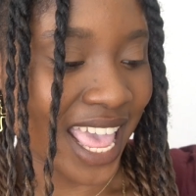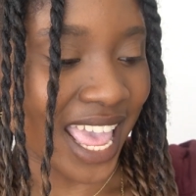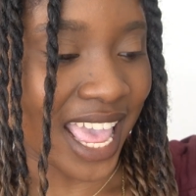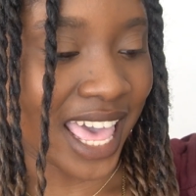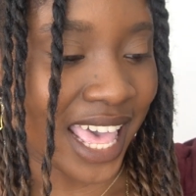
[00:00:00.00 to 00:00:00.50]

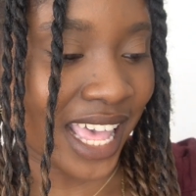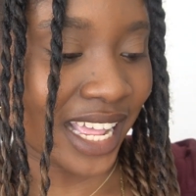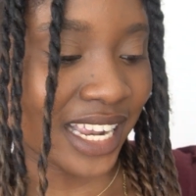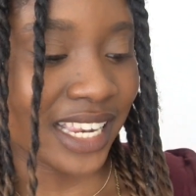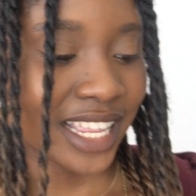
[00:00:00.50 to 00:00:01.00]

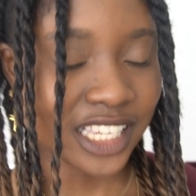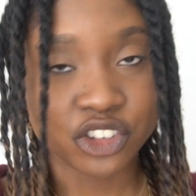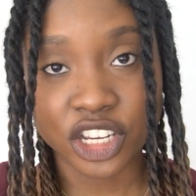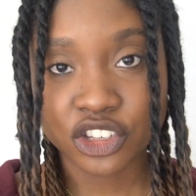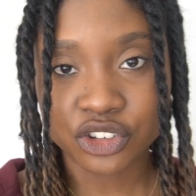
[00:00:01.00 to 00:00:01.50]
and they
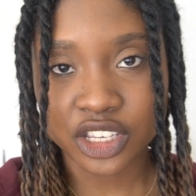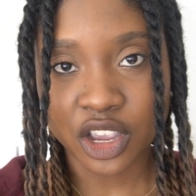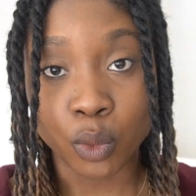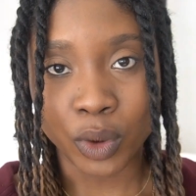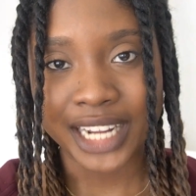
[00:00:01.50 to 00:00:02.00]
suggest
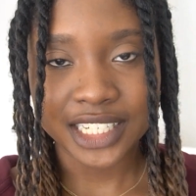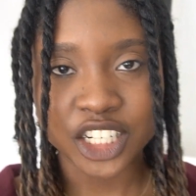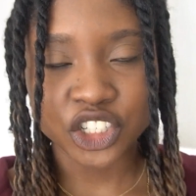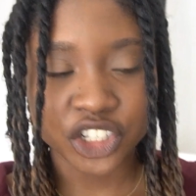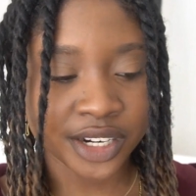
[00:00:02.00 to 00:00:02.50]
using a white
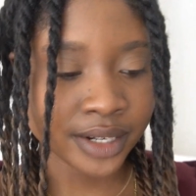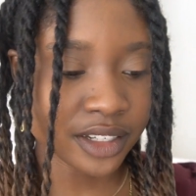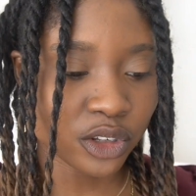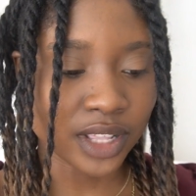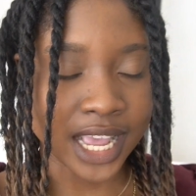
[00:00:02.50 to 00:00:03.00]
t-shirt
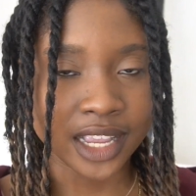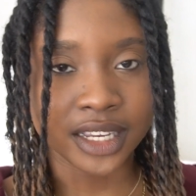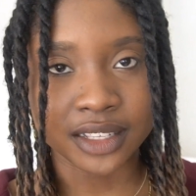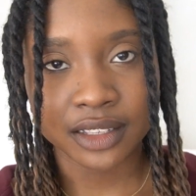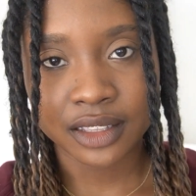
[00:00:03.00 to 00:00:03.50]
so
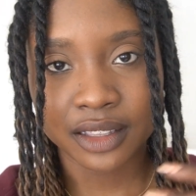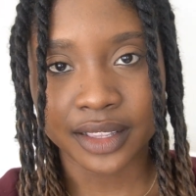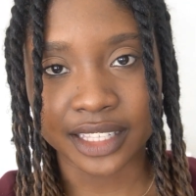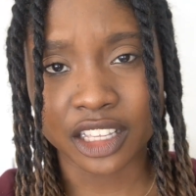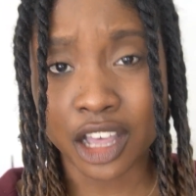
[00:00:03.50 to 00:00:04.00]
that
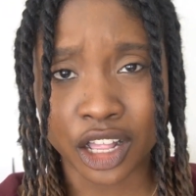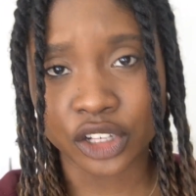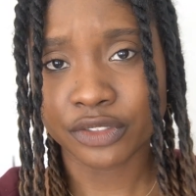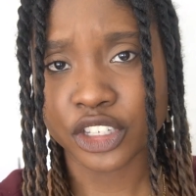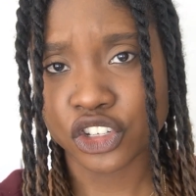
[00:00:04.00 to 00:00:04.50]
like the
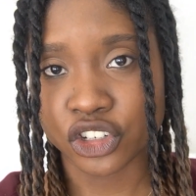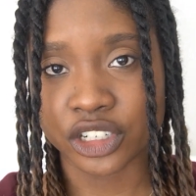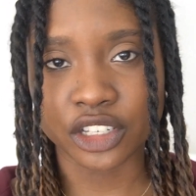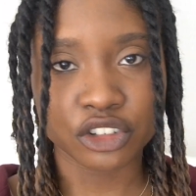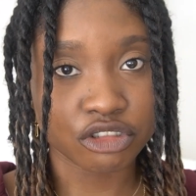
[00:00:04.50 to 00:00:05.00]
color of the shirt
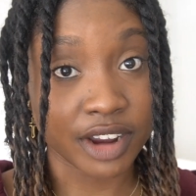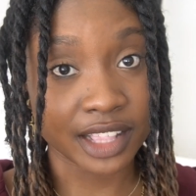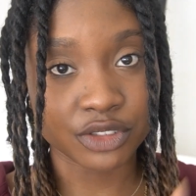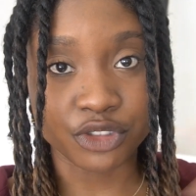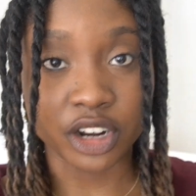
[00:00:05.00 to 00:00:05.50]
doesn't
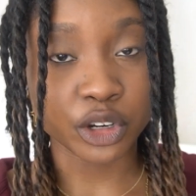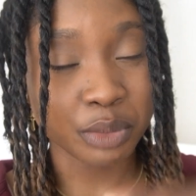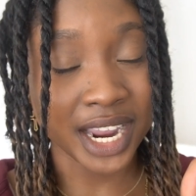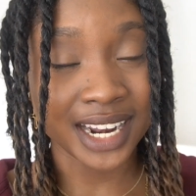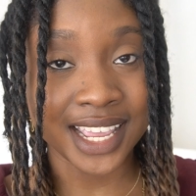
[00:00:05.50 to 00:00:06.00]
transfer on your
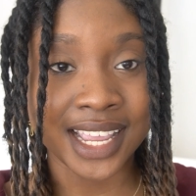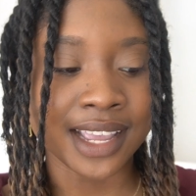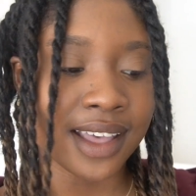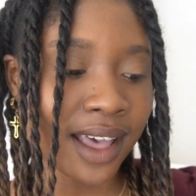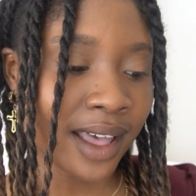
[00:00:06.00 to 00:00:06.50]
painting.
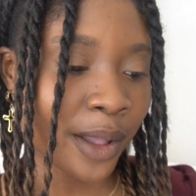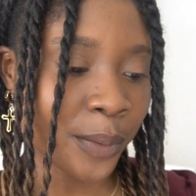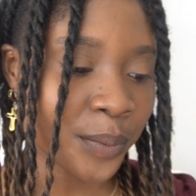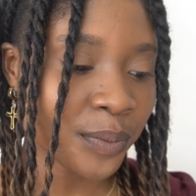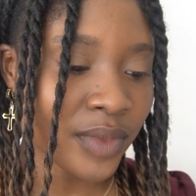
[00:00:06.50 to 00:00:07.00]

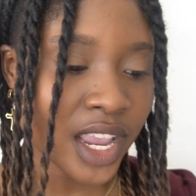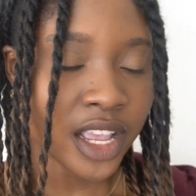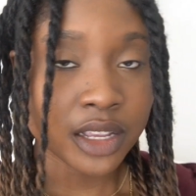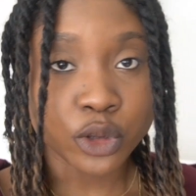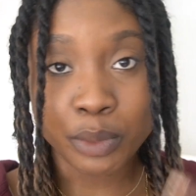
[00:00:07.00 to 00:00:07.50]

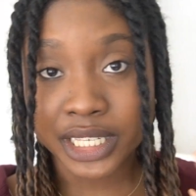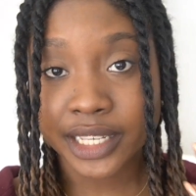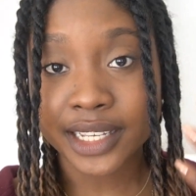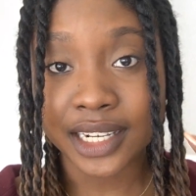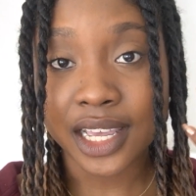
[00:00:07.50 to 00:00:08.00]
So I'm
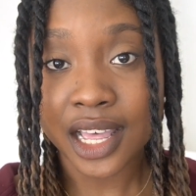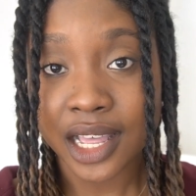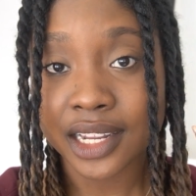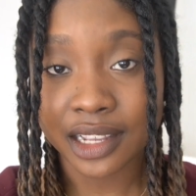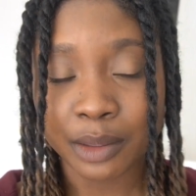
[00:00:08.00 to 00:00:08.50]
basically gonna
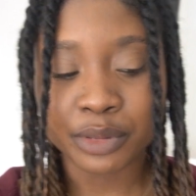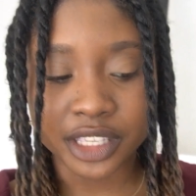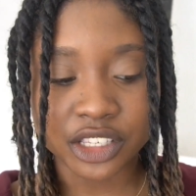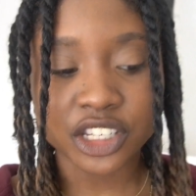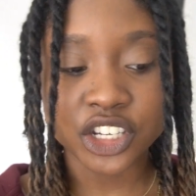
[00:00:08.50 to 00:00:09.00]
cut up
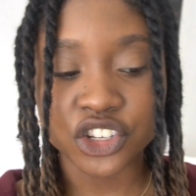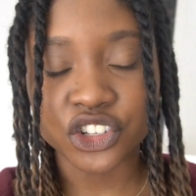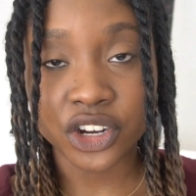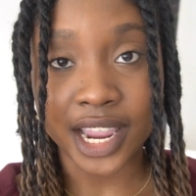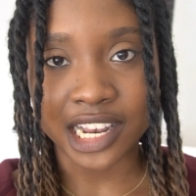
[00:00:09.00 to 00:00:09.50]
this
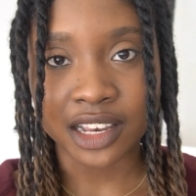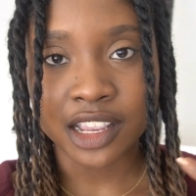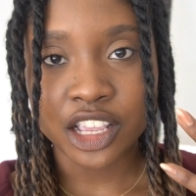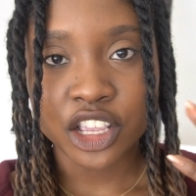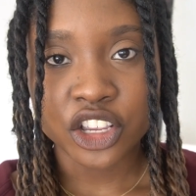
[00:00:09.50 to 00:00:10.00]
t-shirt and
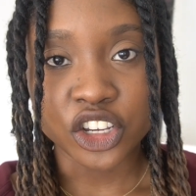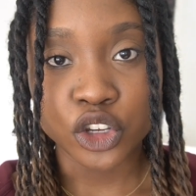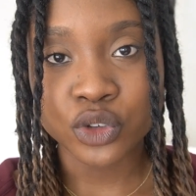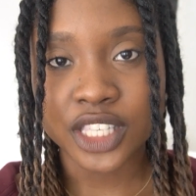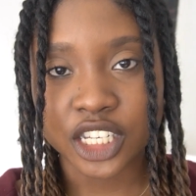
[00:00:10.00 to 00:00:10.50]
use the